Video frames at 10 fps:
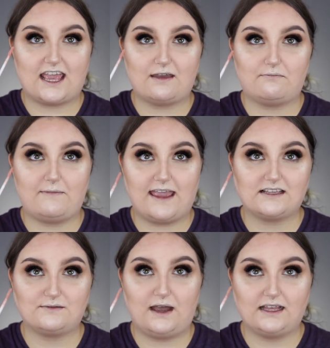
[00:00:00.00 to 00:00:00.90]
It
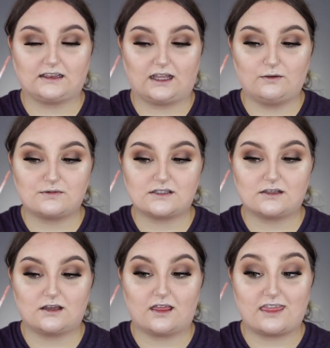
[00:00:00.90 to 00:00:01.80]
makes my lips
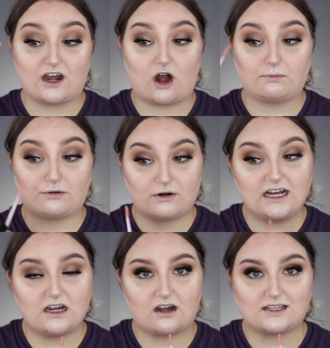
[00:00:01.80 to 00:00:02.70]
that are
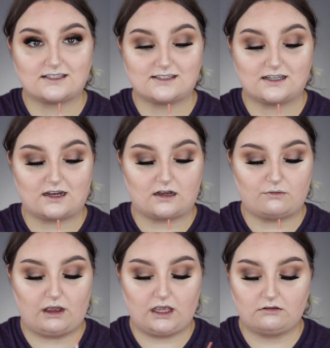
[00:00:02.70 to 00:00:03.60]
pretty non-existent
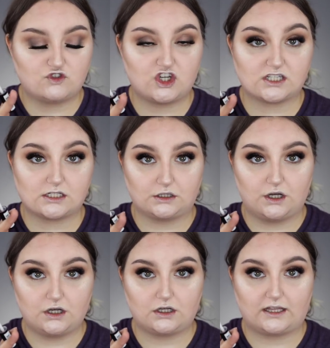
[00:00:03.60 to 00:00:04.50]
anyway, just
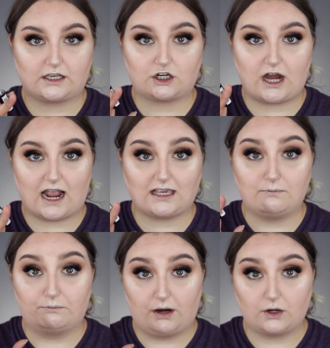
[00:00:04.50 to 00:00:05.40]
look like a cracky
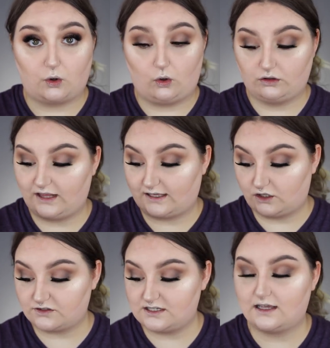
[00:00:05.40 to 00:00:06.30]
butthole. Like
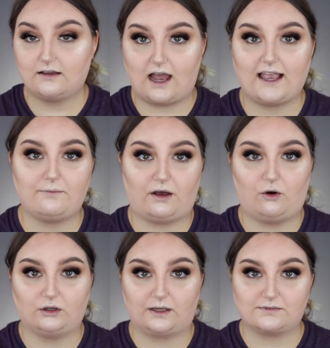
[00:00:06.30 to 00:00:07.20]
you'll see, I get
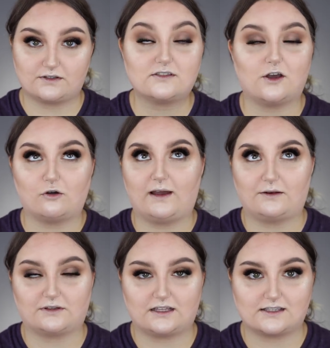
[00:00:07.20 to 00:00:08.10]
butthole lips so
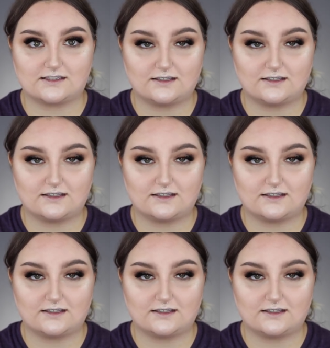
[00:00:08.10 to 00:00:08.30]
bad with this.